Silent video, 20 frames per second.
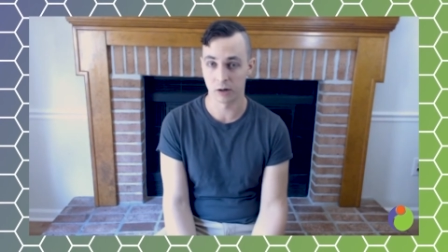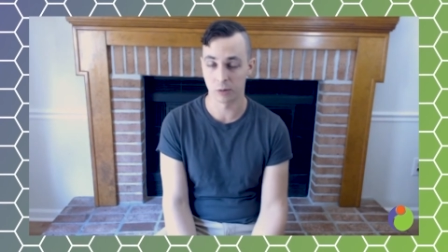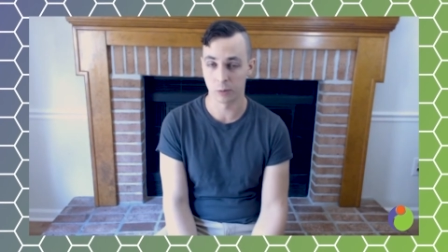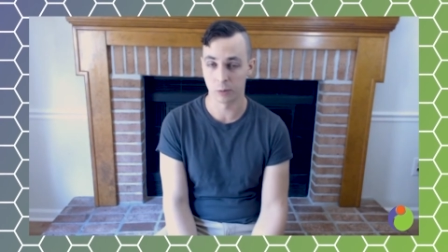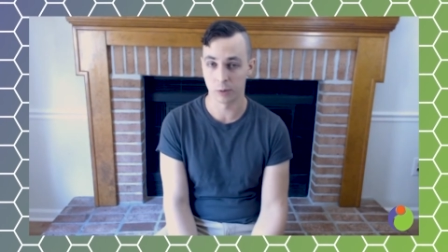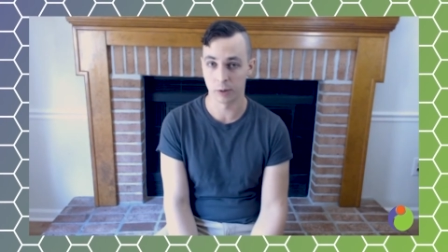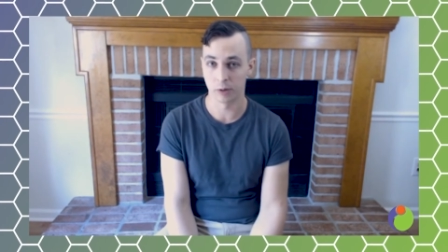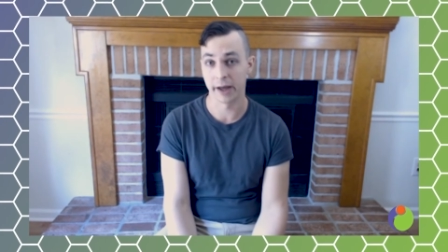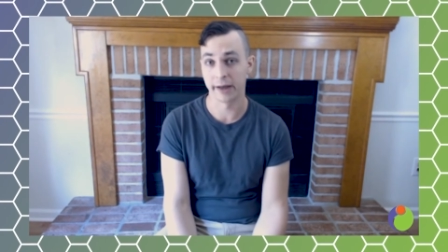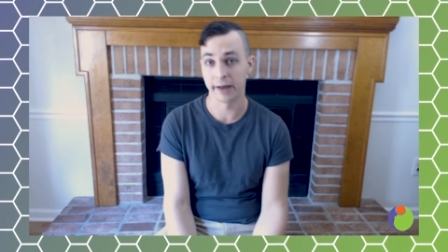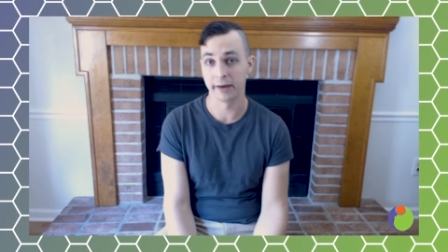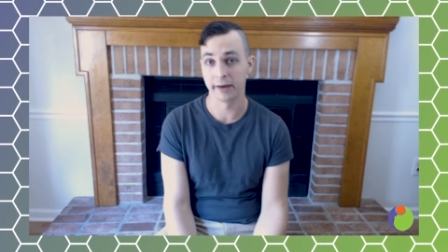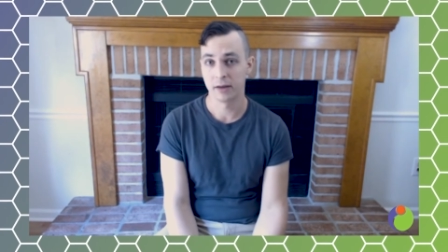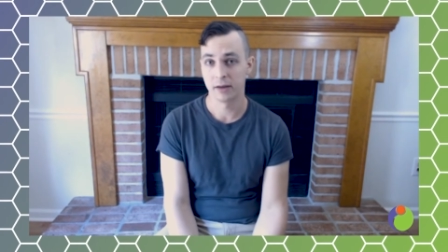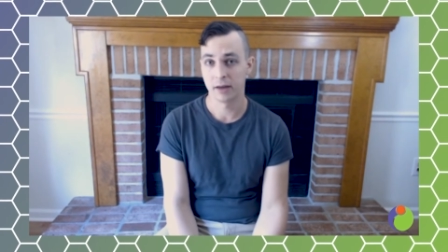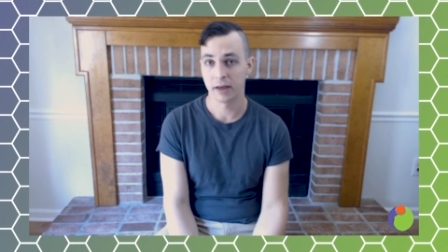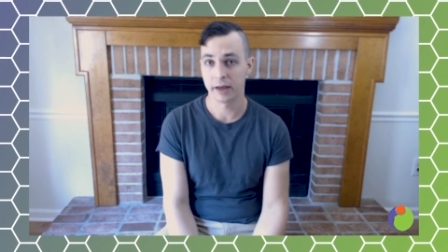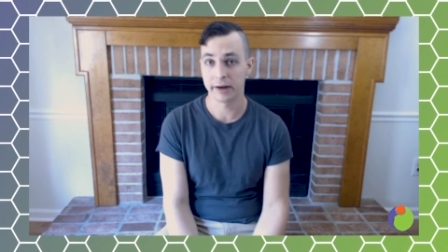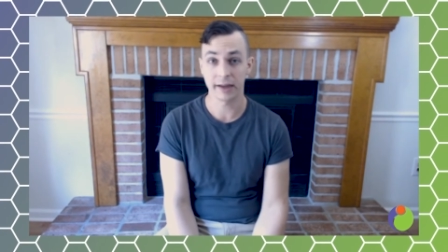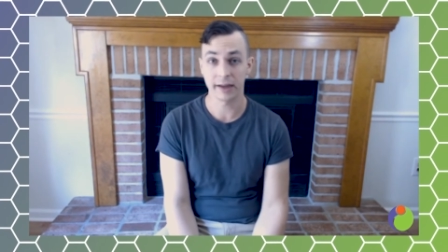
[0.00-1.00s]
we were at.
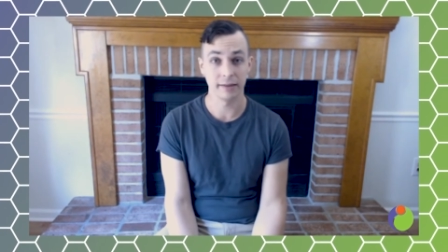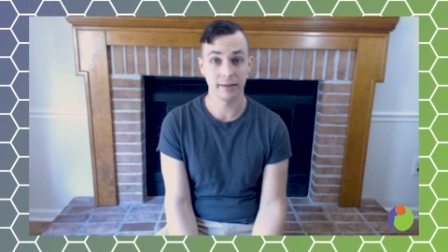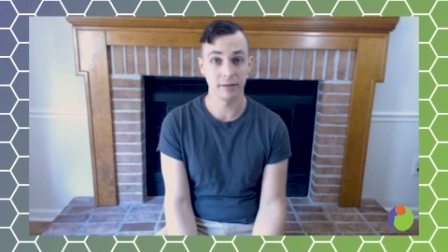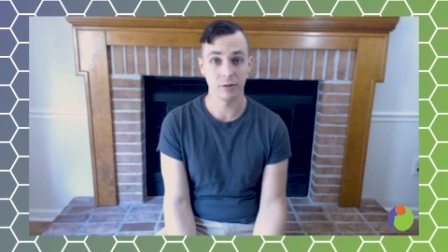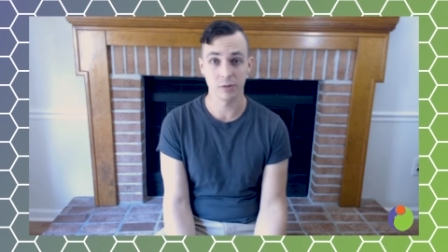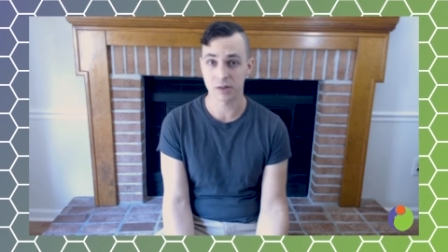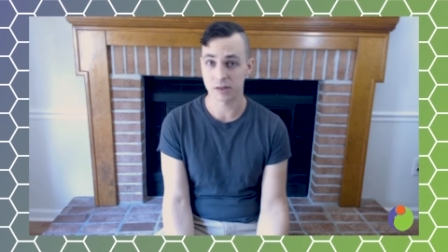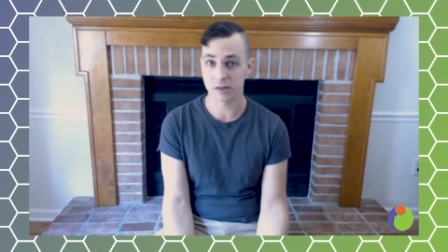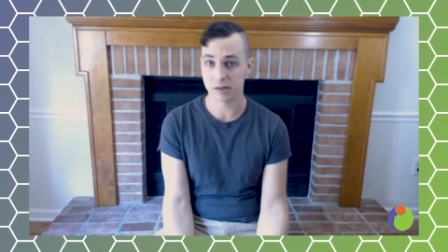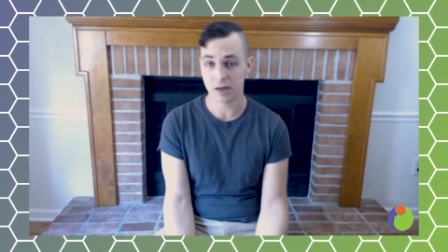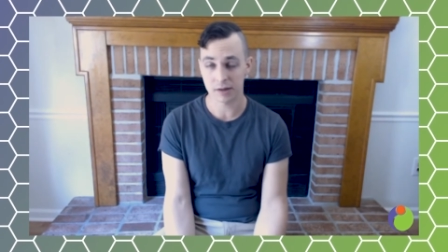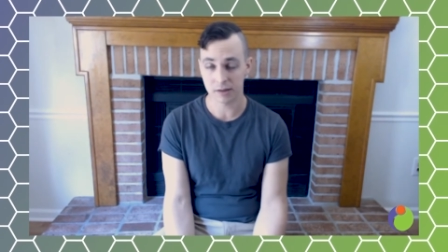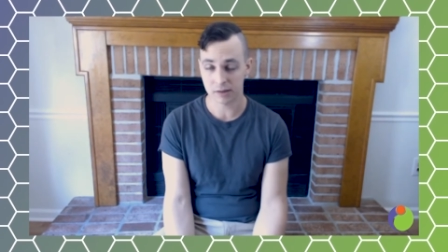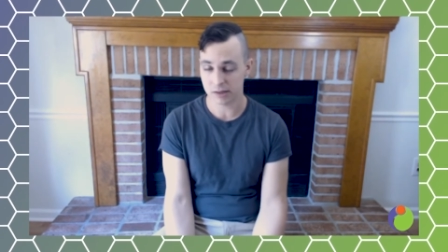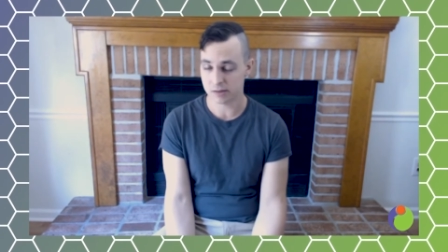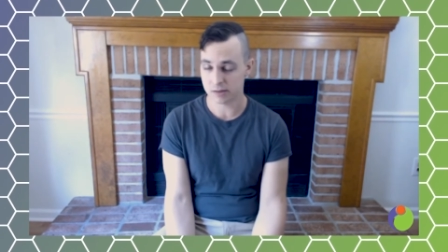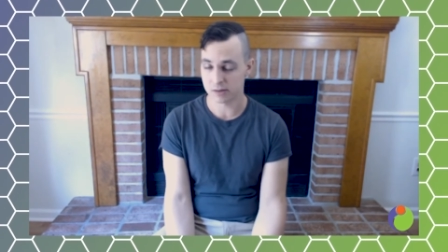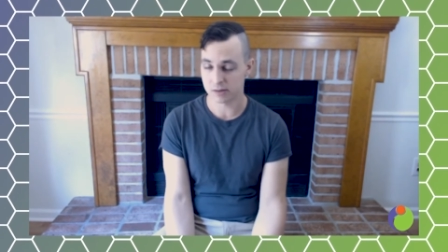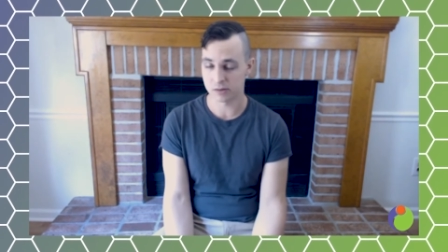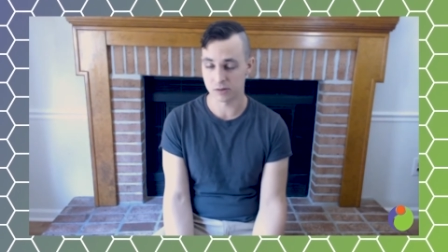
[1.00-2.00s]
And again, there's a lot of
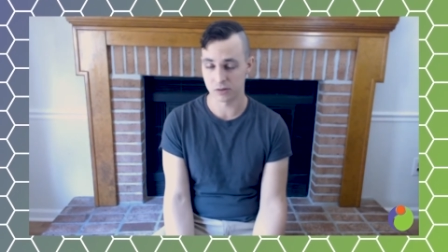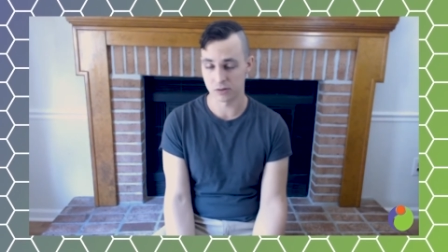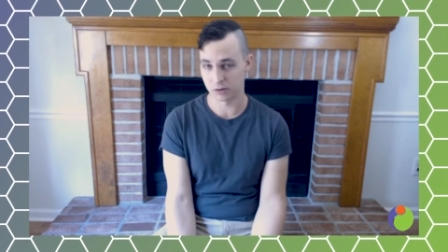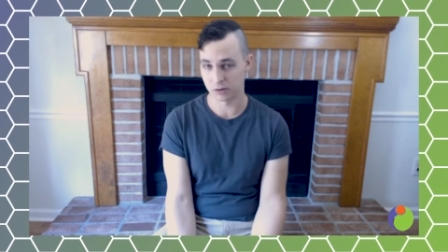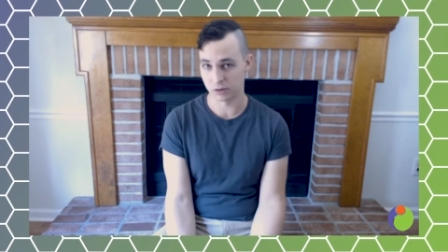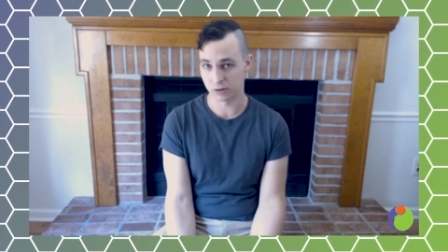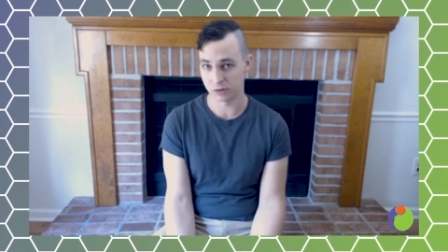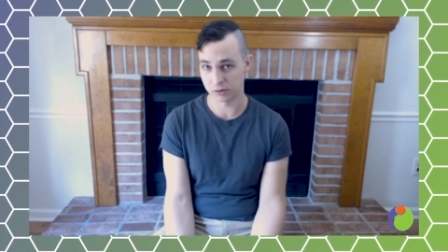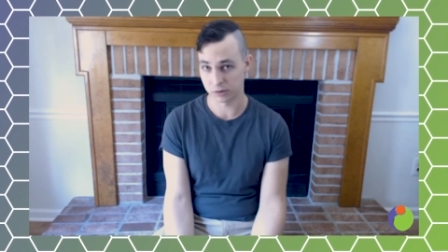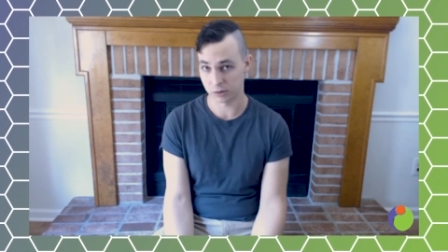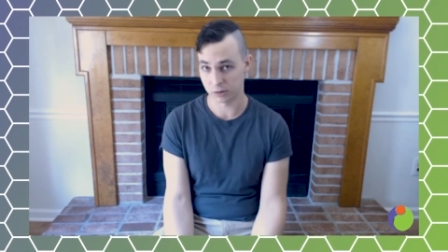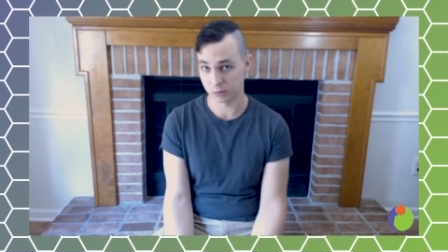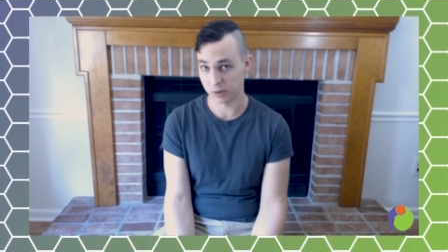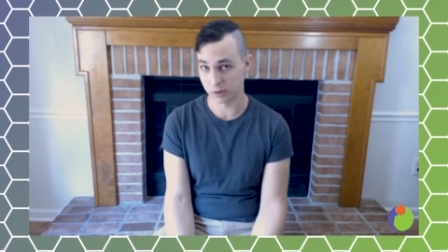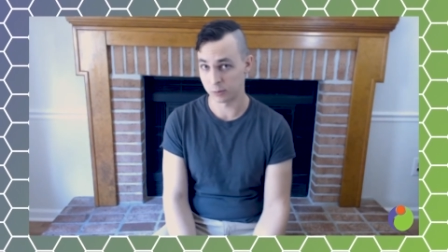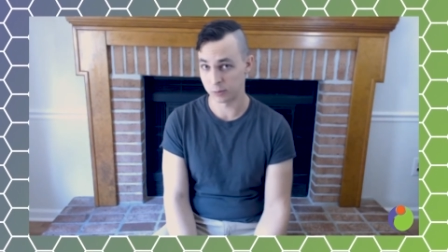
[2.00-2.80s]
lessons learned along the way.